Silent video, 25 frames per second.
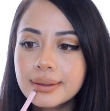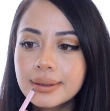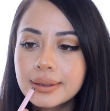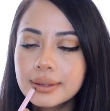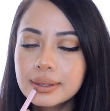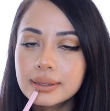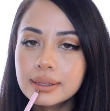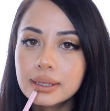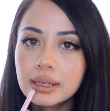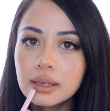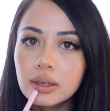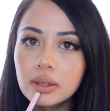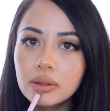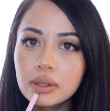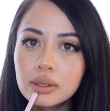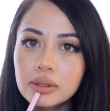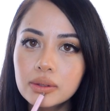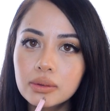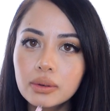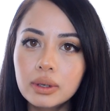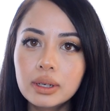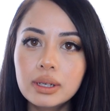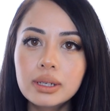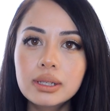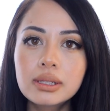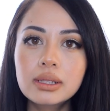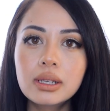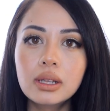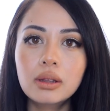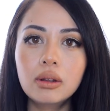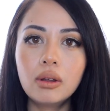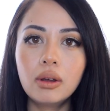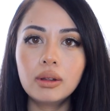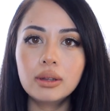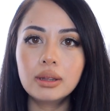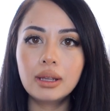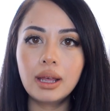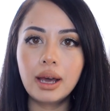See how this one is a
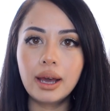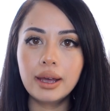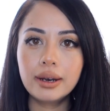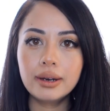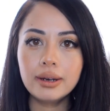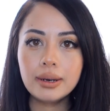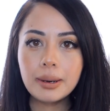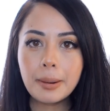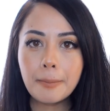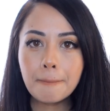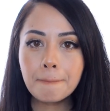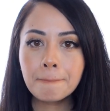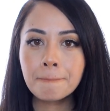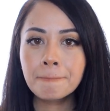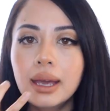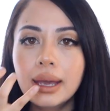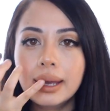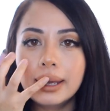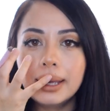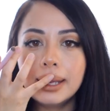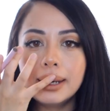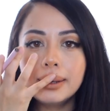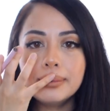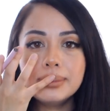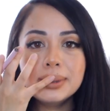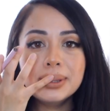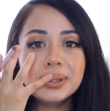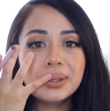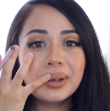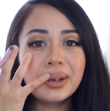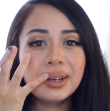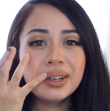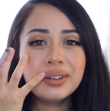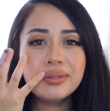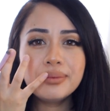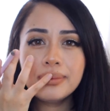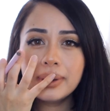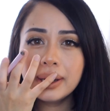lot lighter? Again, I'm
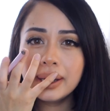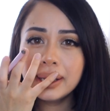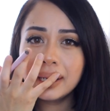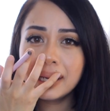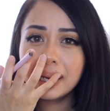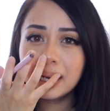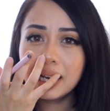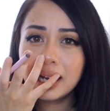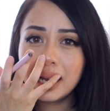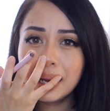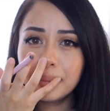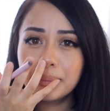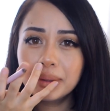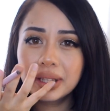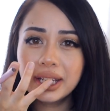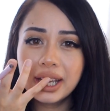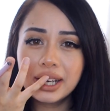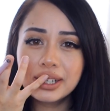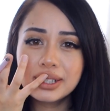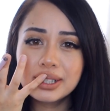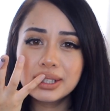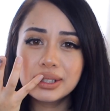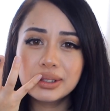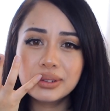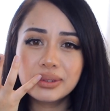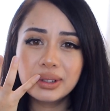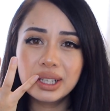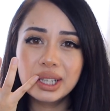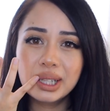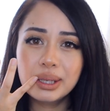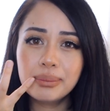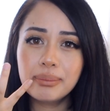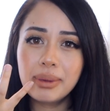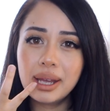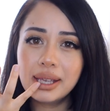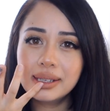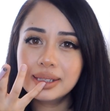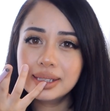sorry if my application is really
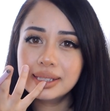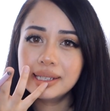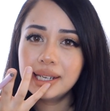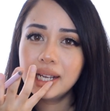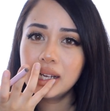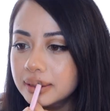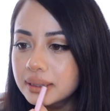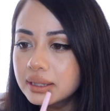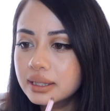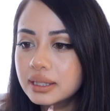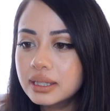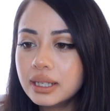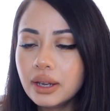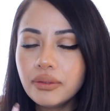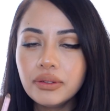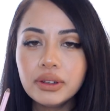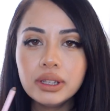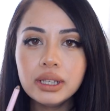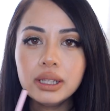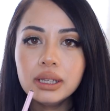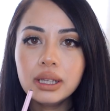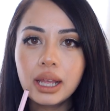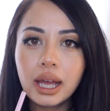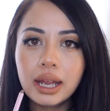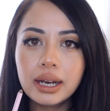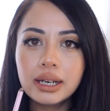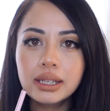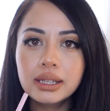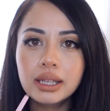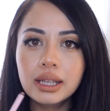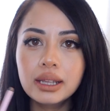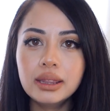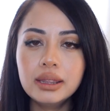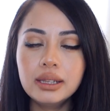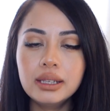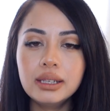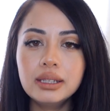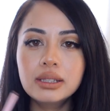messy. It's definitely lighter
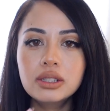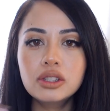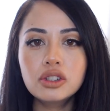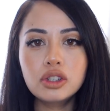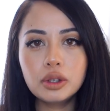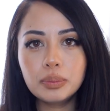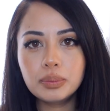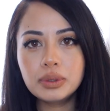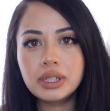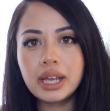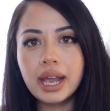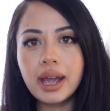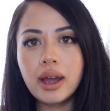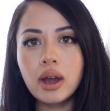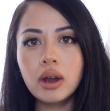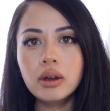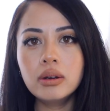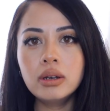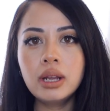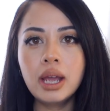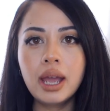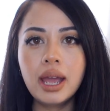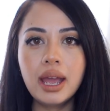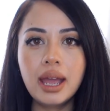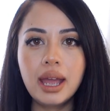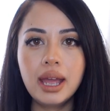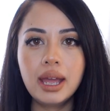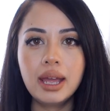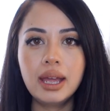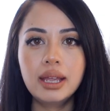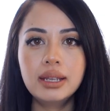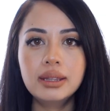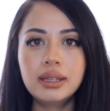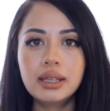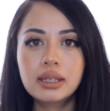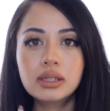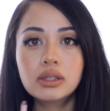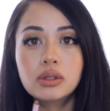than the Stripped Down,
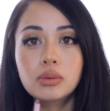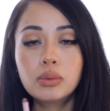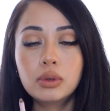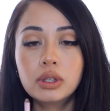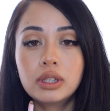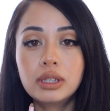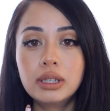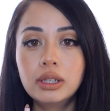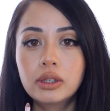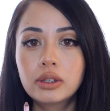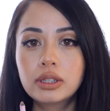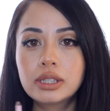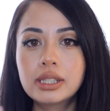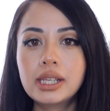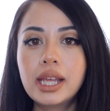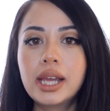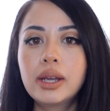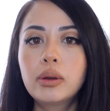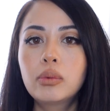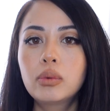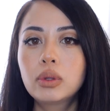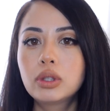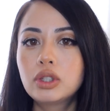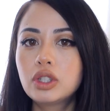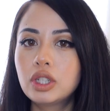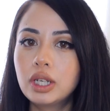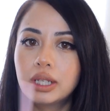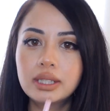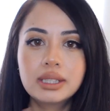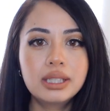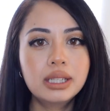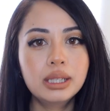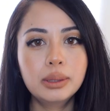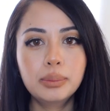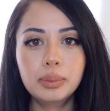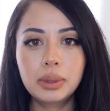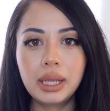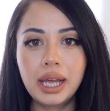and that's what it looks like with just the
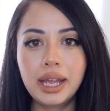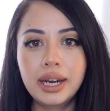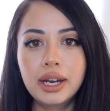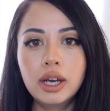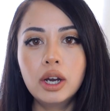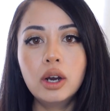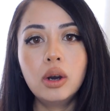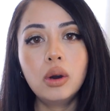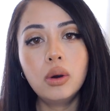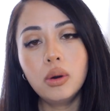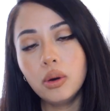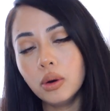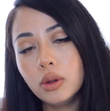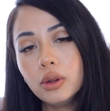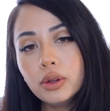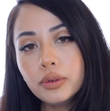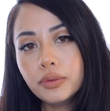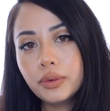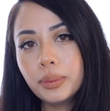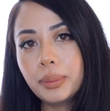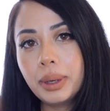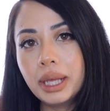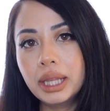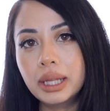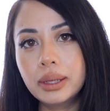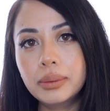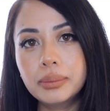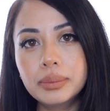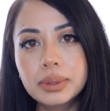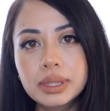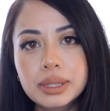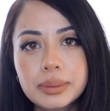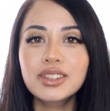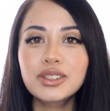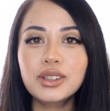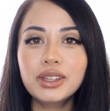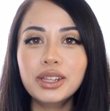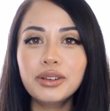lip liner all over my
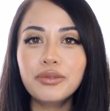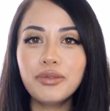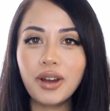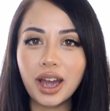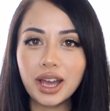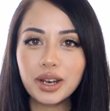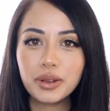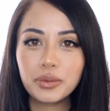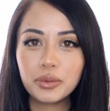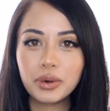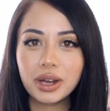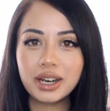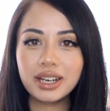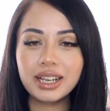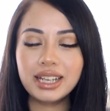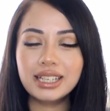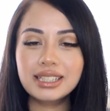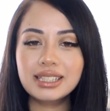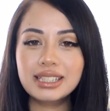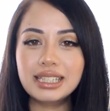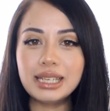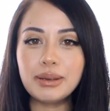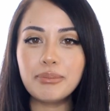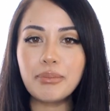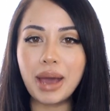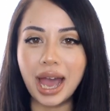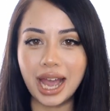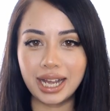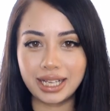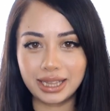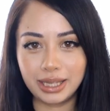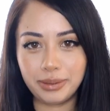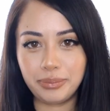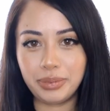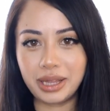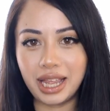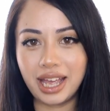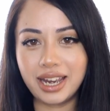lips. So the final one is the MAC
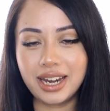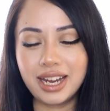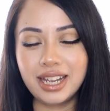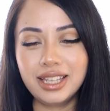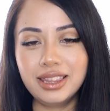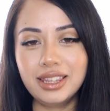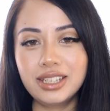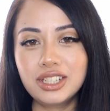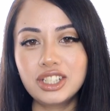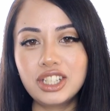lip liner in the